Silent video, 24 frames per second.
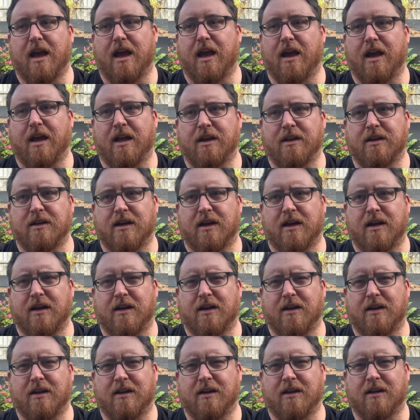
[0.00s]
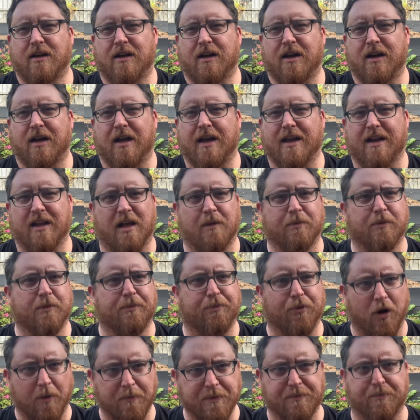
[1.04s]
I had a couple of props